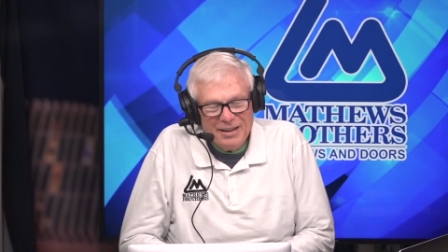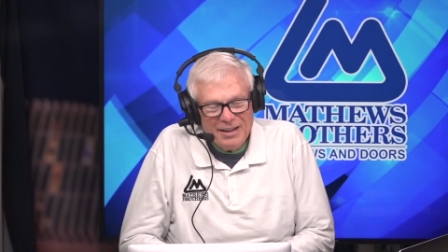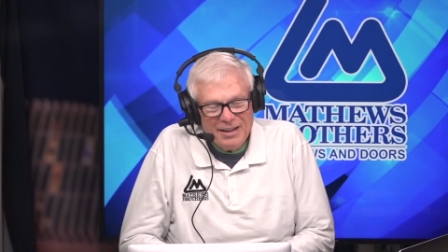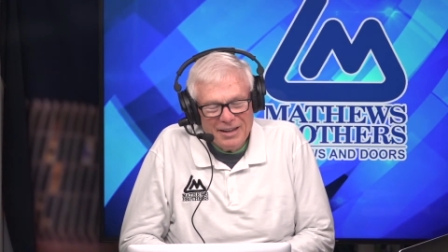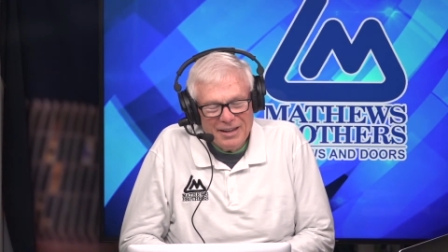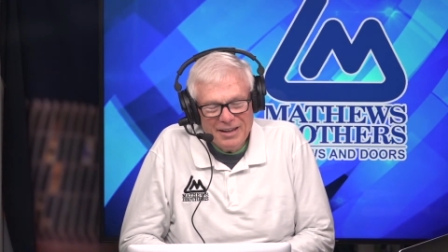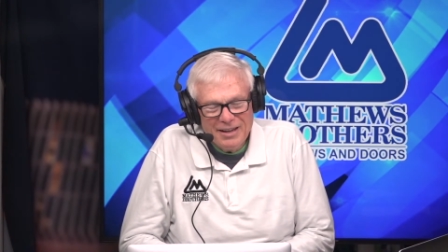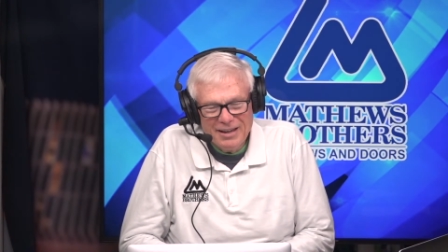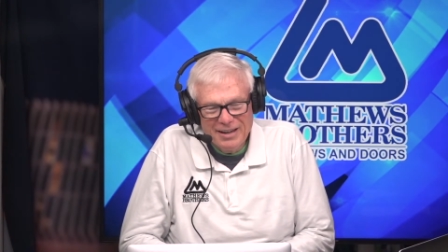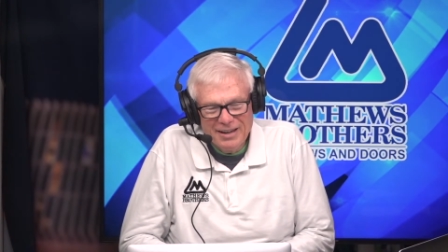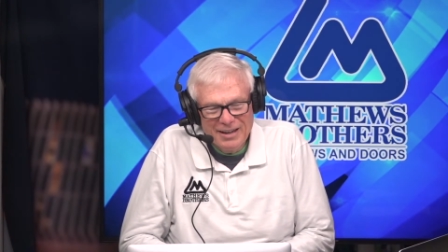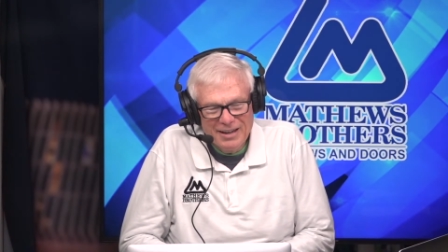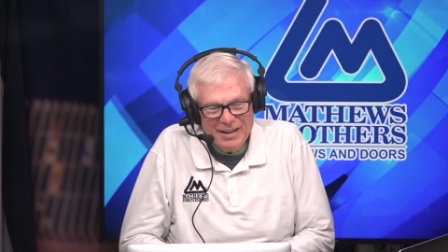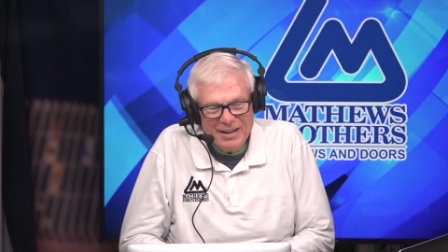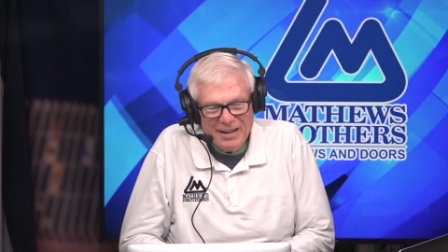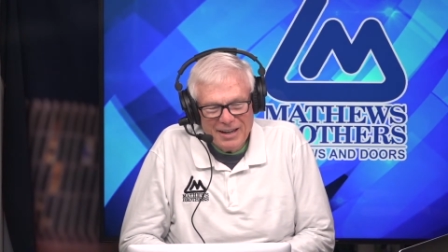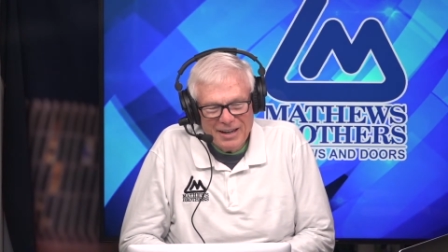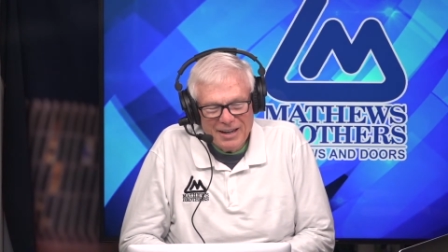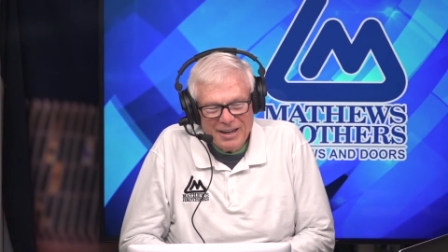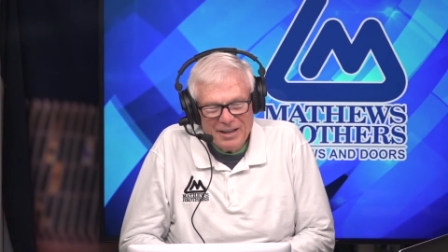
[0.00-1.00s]

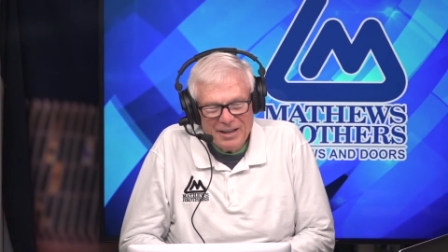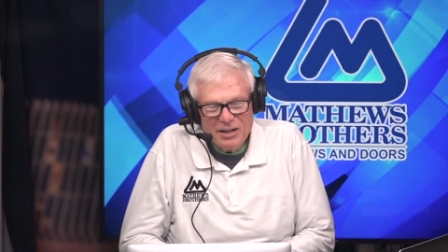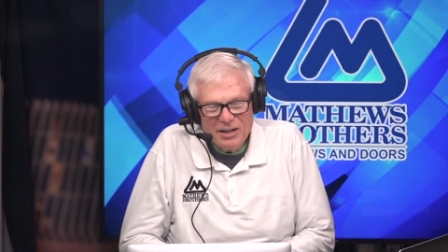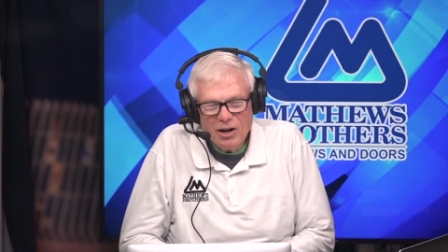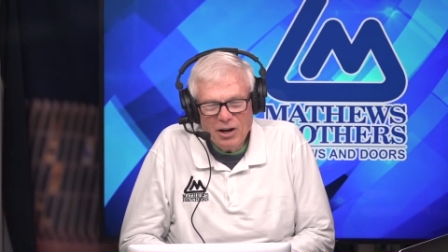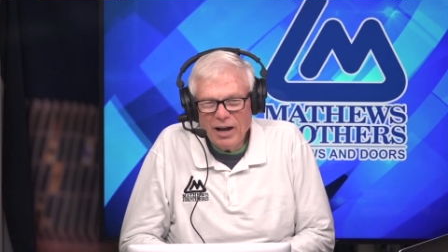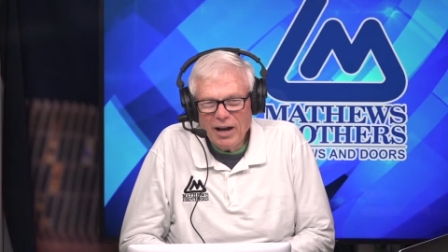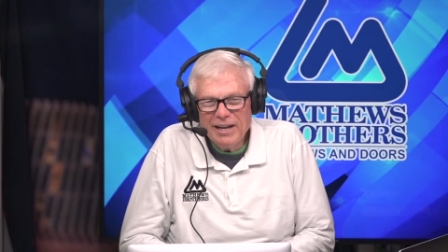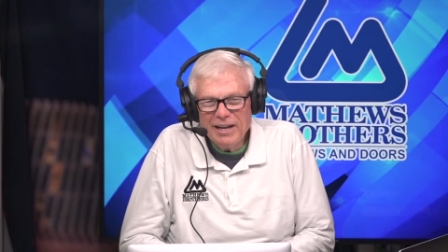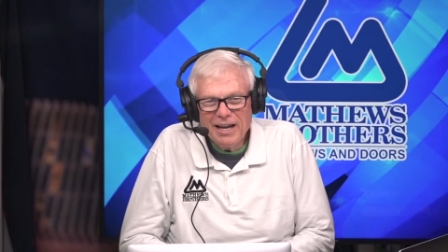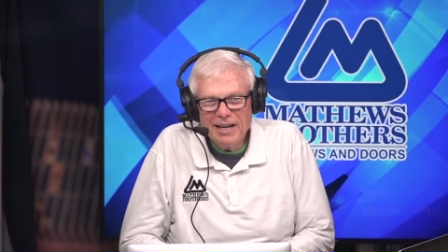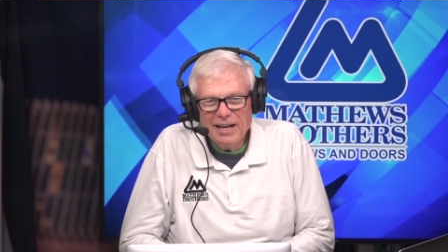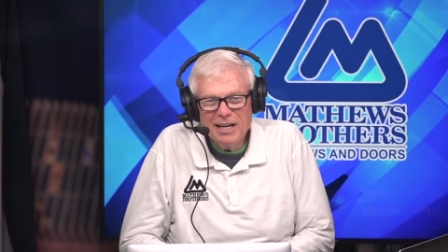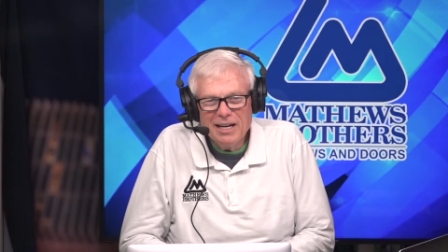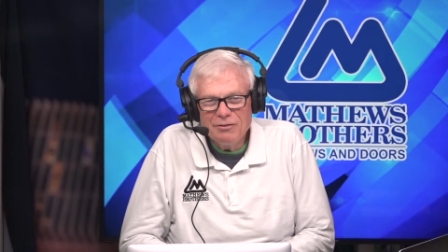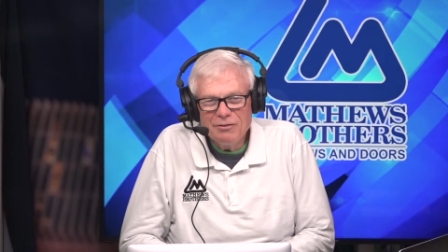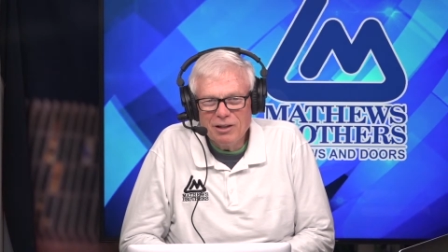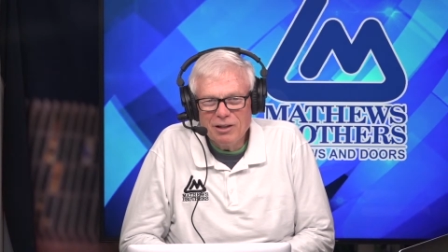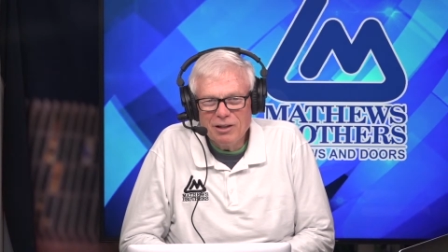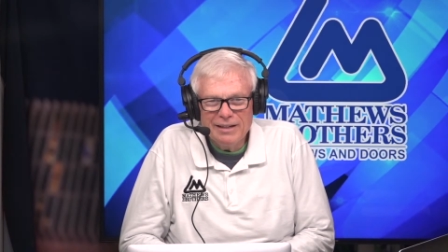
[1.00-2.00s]
I
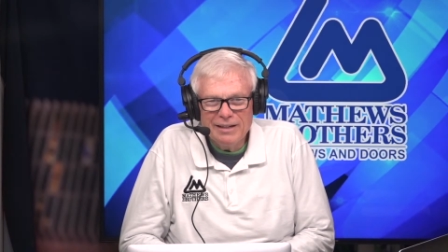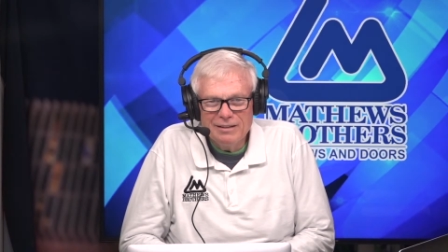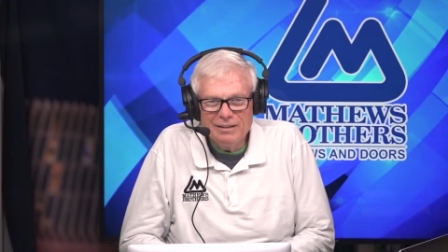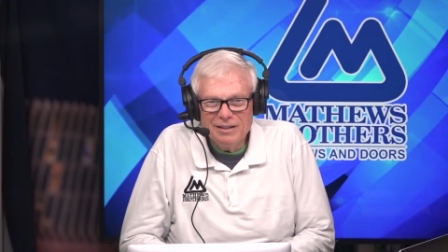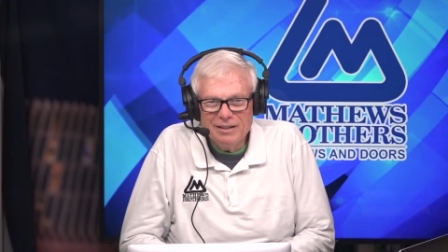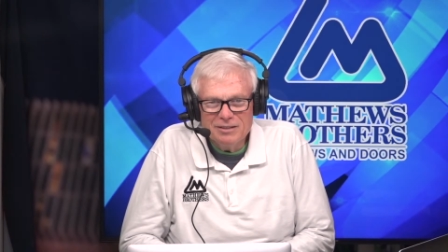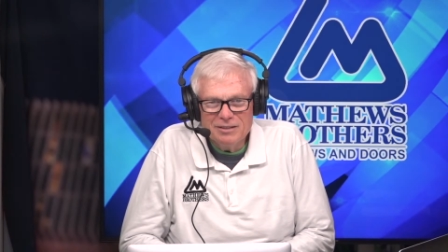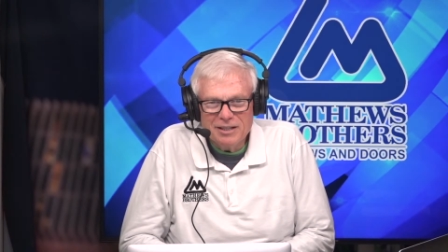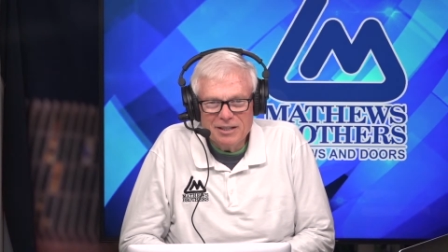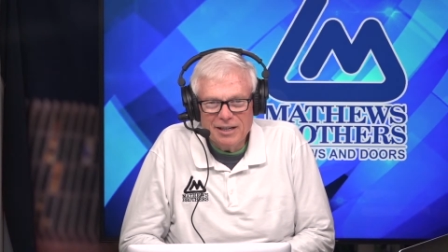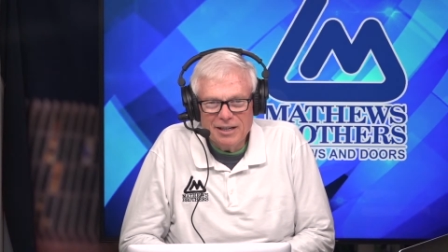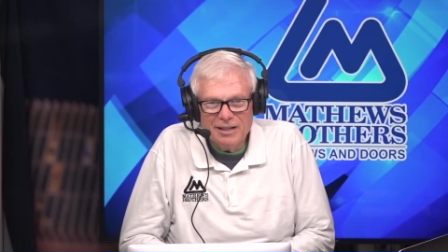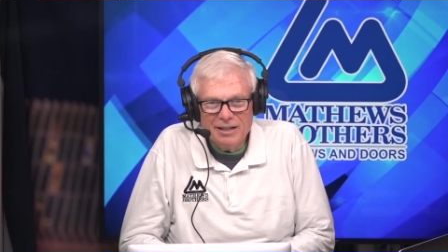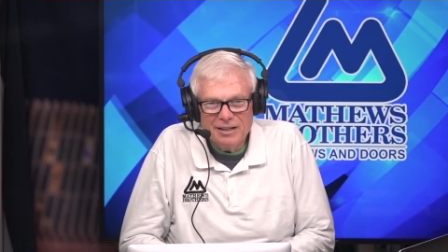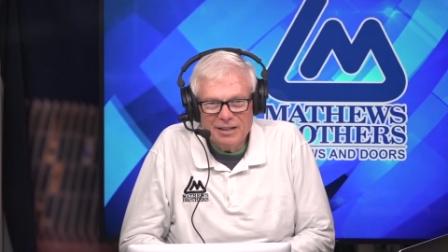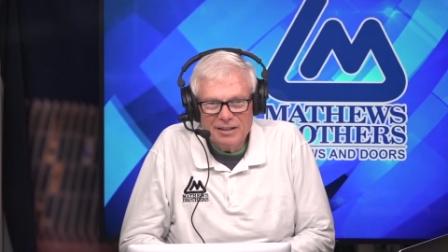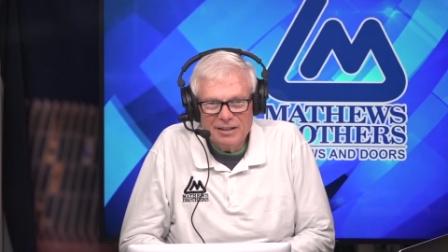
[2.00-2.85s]
never liked D.C.